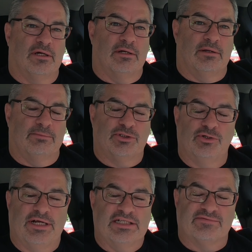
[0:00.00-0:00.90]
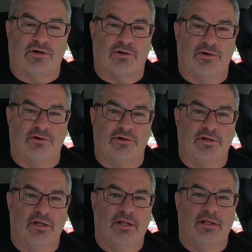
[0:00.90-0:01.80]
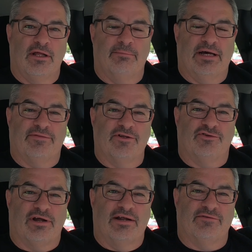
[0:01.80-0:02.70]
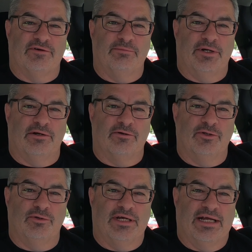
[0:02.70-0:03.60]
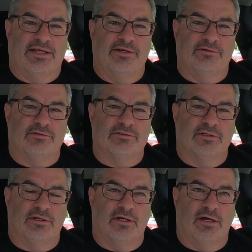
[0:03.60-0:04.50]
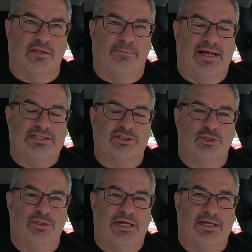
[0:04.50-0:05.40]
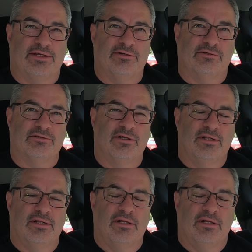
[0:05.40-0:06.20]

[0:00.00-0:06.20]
Uh, I'm sure you guys have all heard about the driver in Maryland who got killed, uh, the passenger who got killed,